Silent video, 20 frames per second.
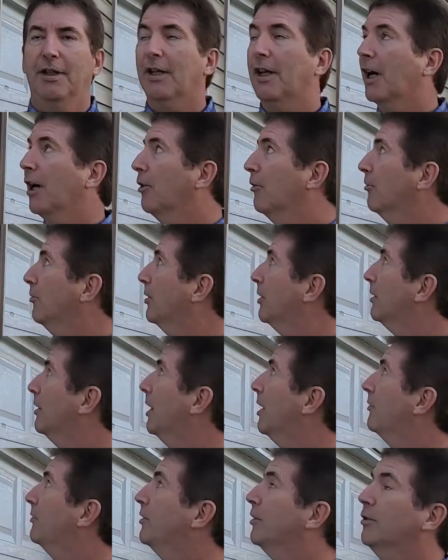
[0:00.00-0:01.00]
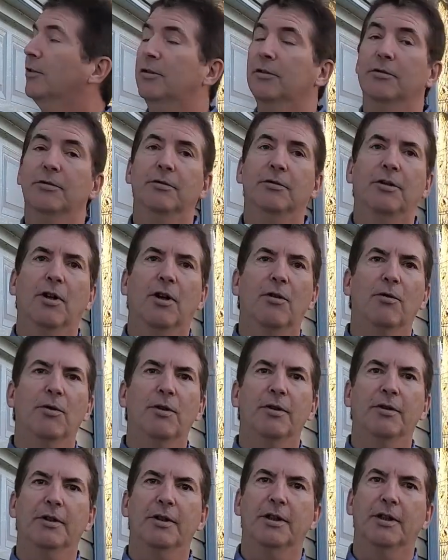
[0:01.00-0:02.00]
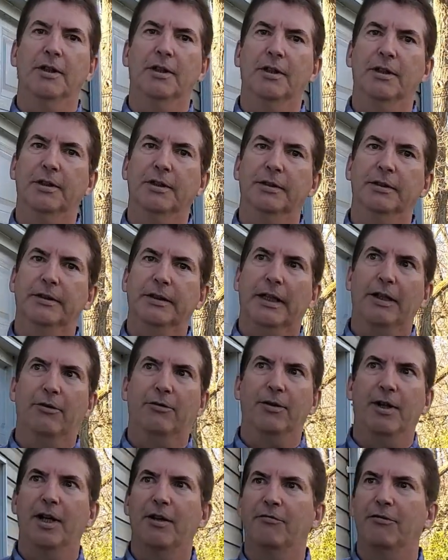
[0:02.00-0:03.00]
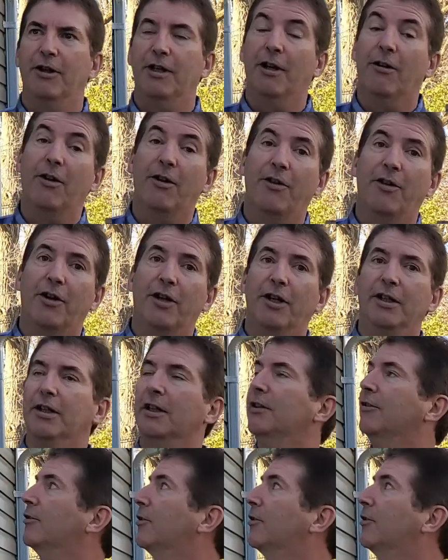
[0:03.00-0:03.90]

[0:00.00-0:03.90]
I will have to go and, I don't have right now, I thought I did,